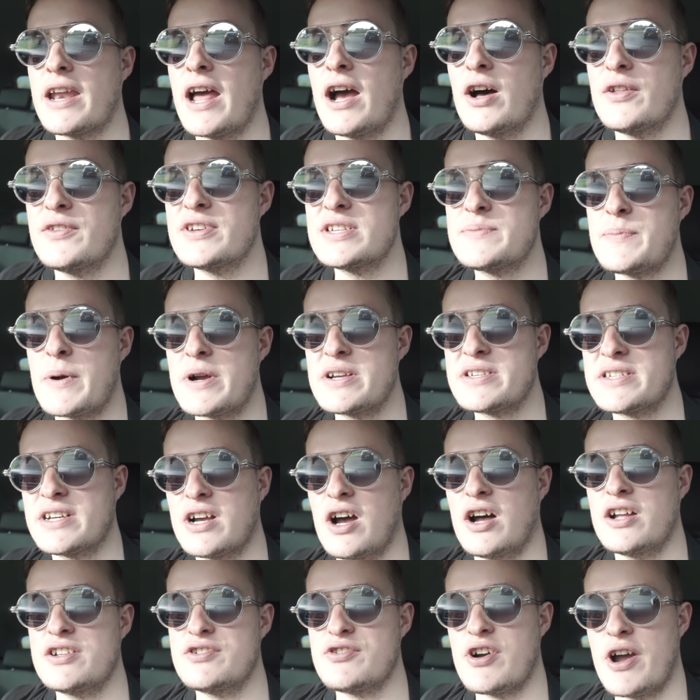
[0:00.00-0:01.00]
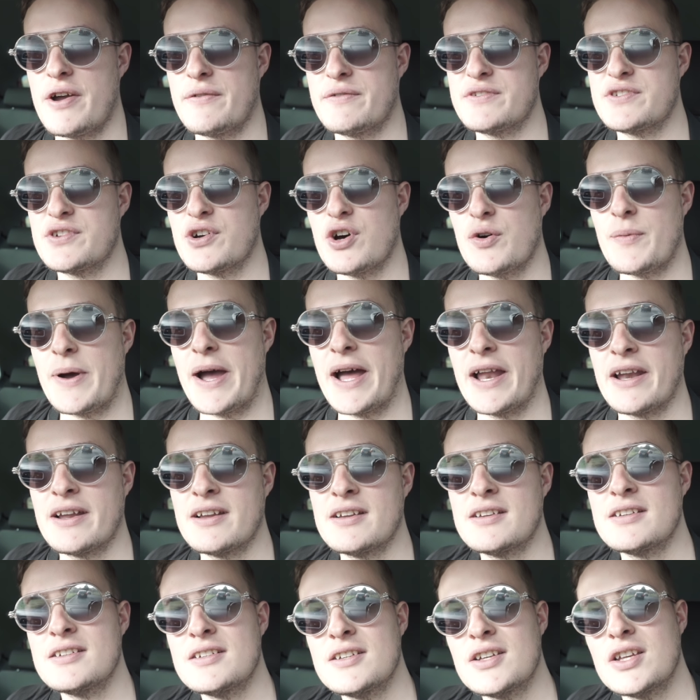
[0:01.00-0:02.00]
Now this person can't drive yeah, at all,
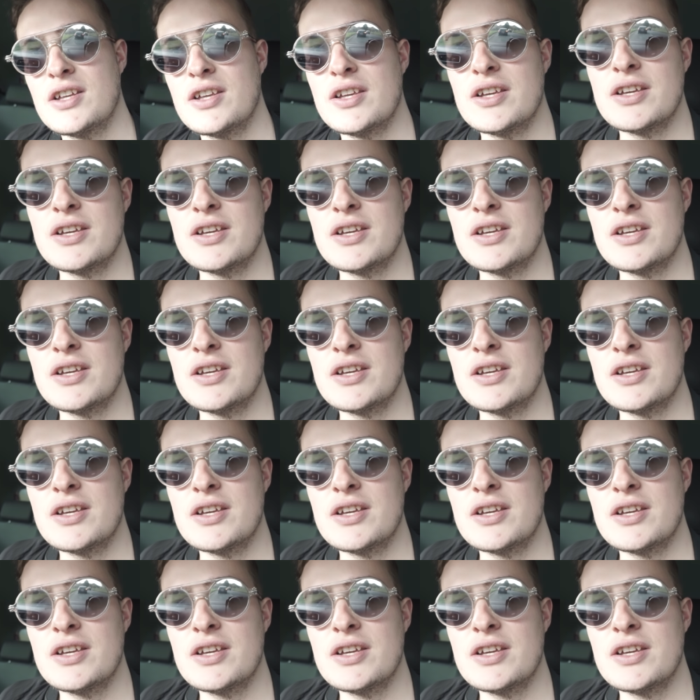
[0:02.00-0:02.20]
man. Oh.